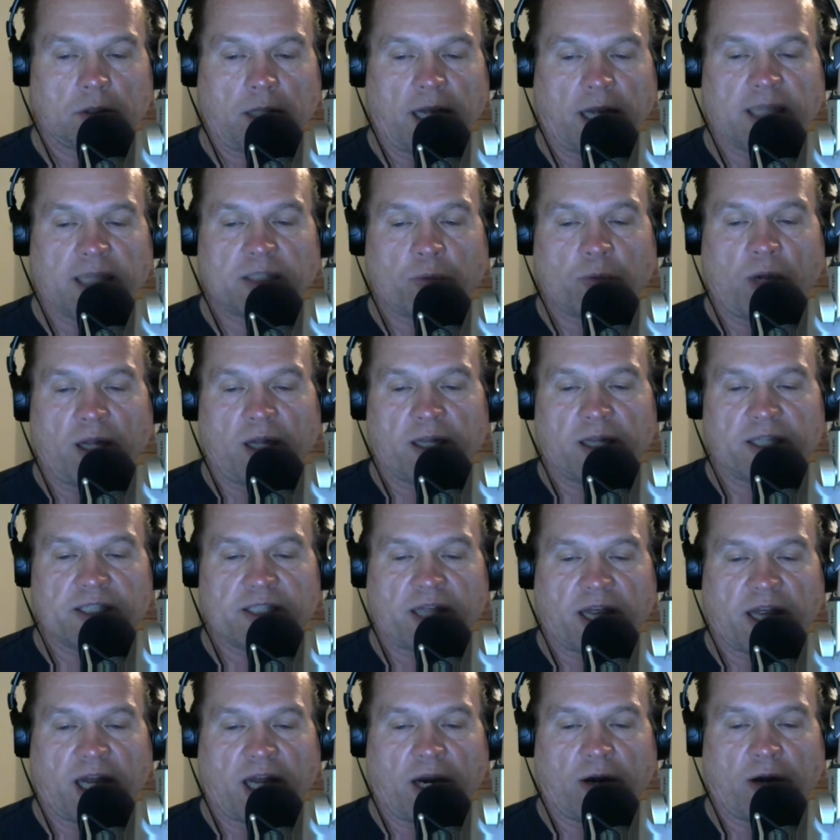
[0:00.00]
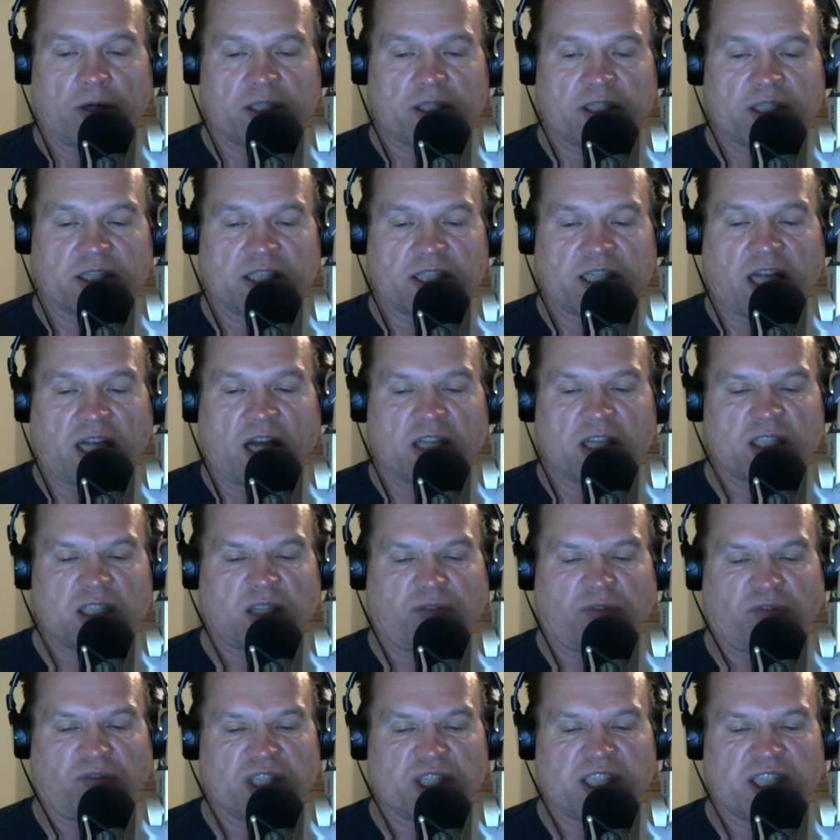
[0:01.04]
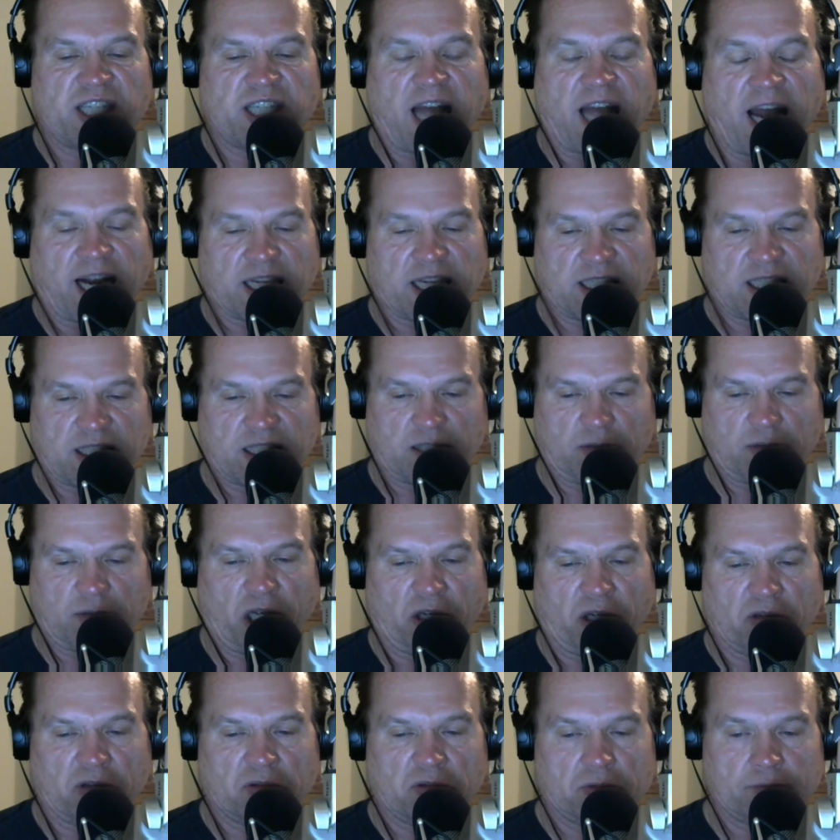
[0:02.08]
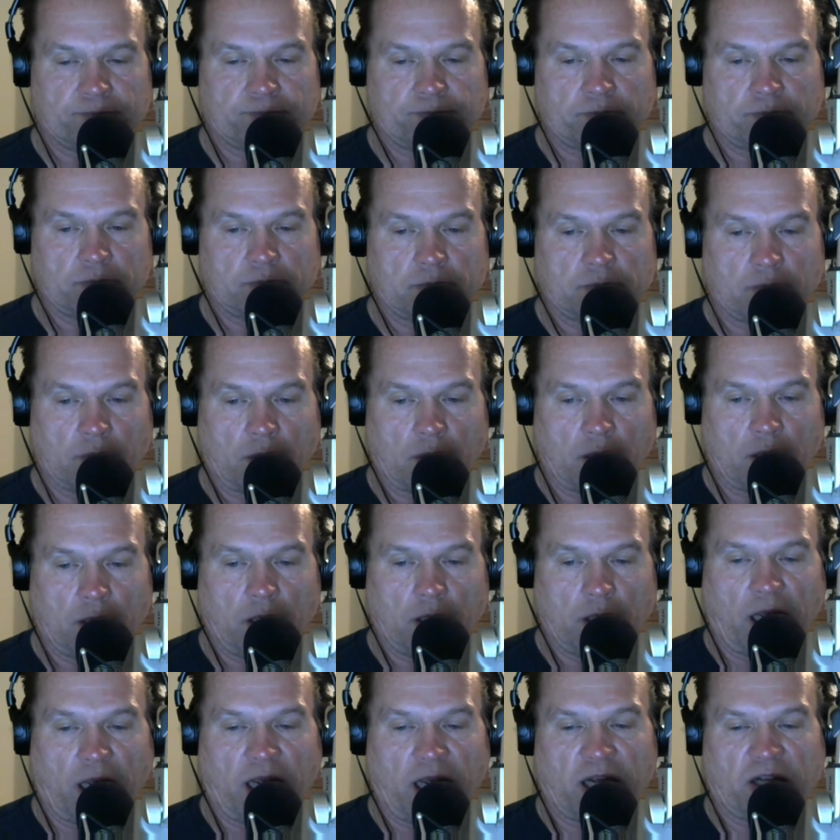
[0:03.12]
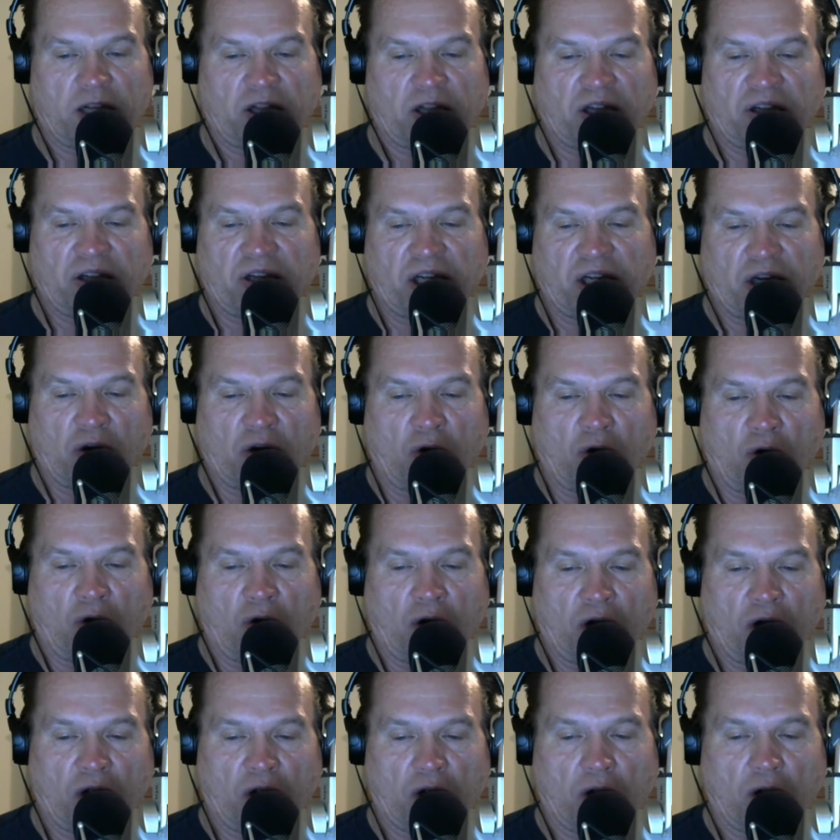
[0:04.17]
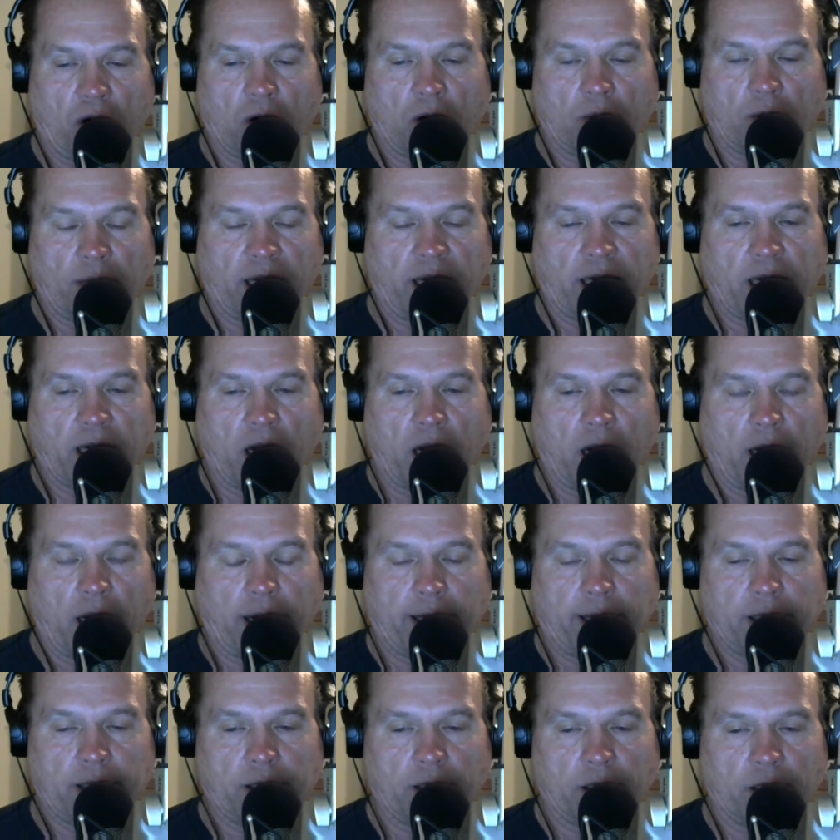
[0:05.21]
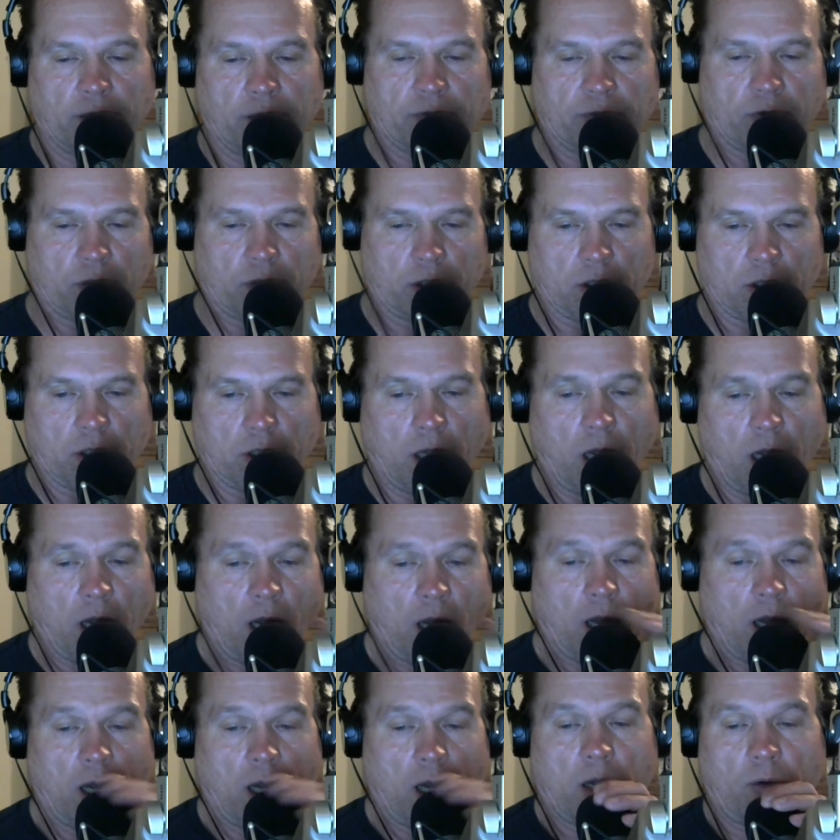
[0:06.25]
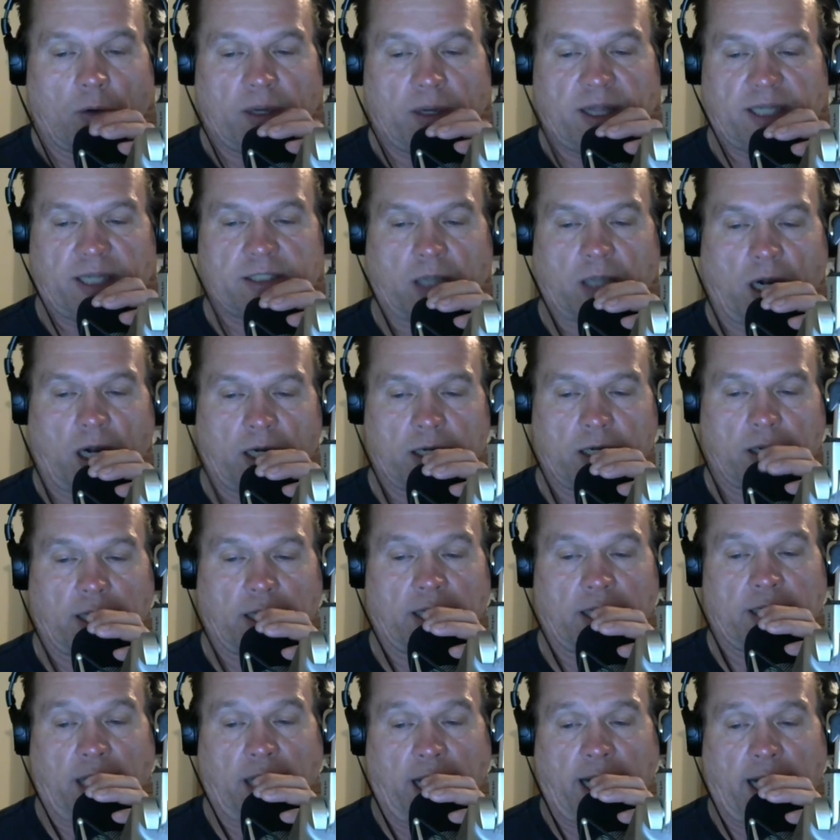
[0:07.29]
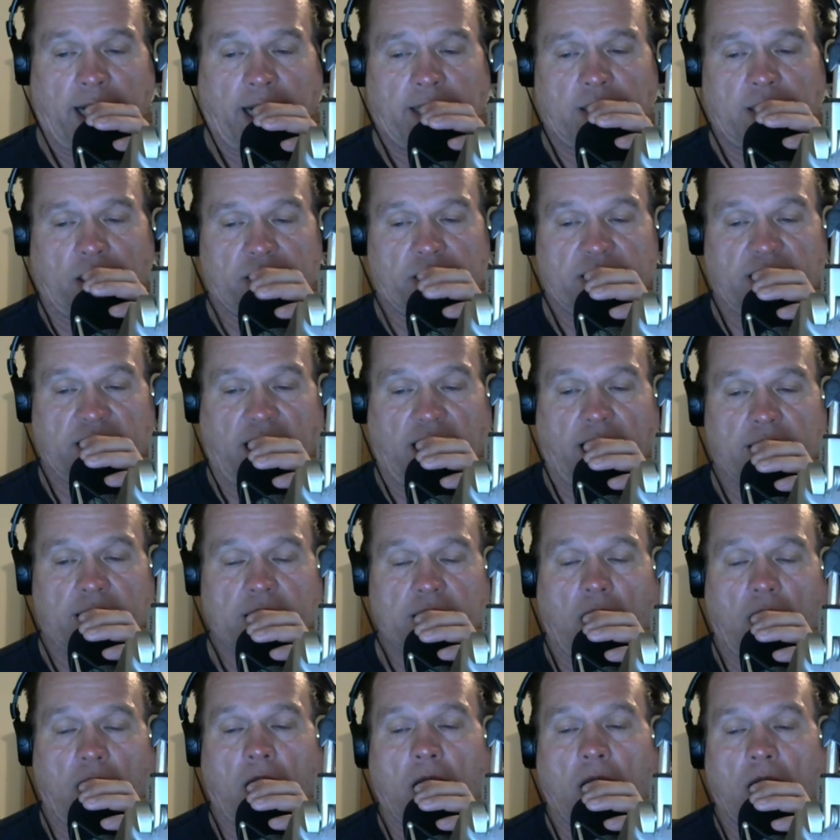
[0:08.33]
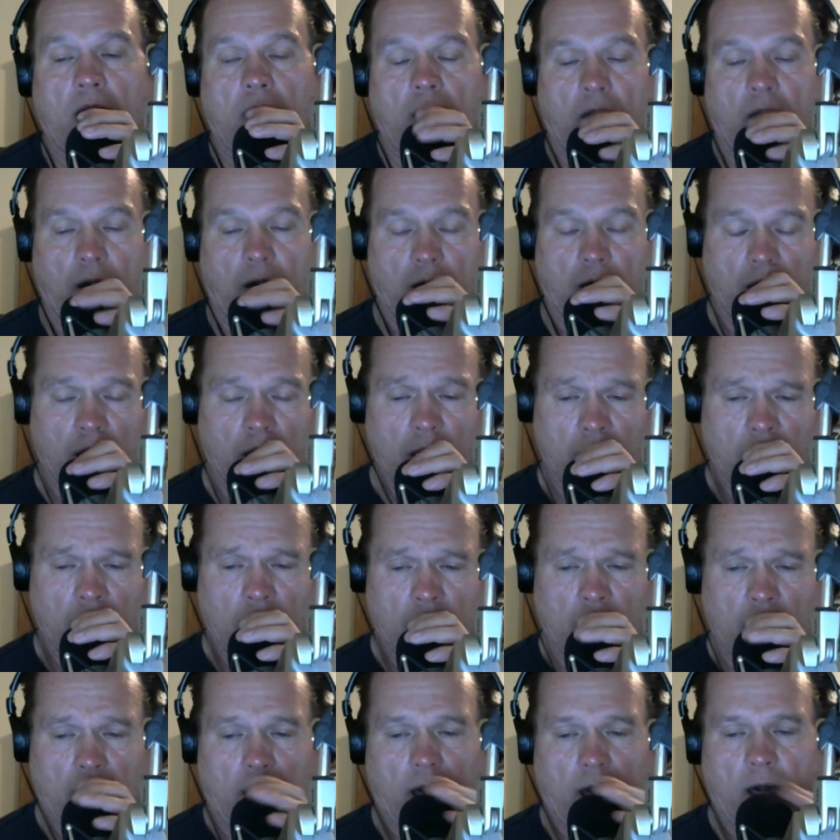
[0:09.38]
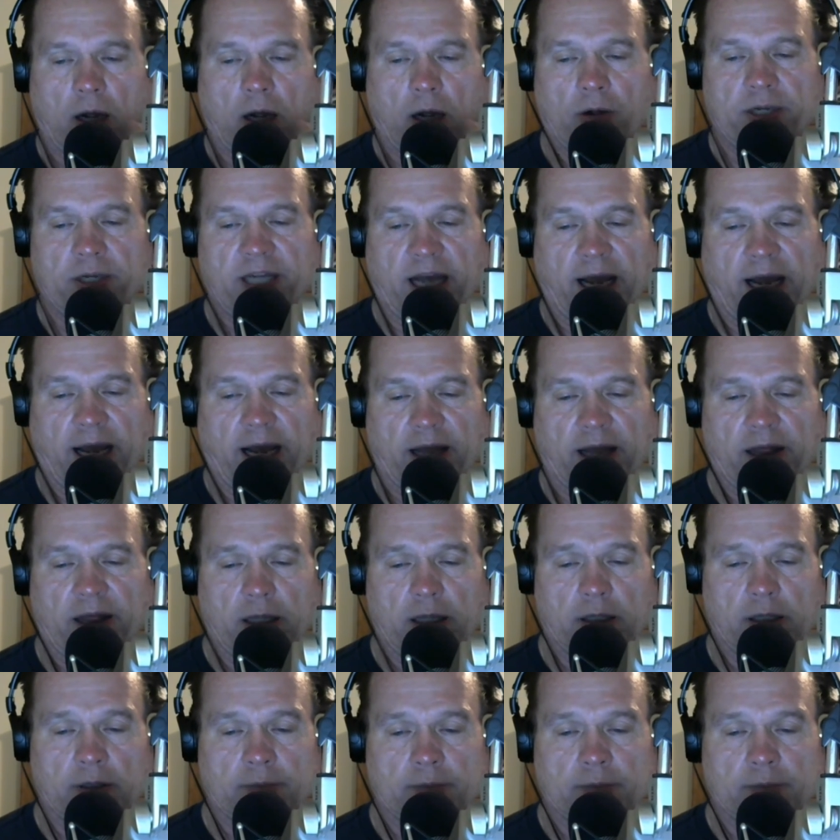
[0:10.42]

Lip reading: as well as their disgust for sex. Ew. Including oral. Oh, my God. I love oral. What are they talking? And anal sex. Oh, yes.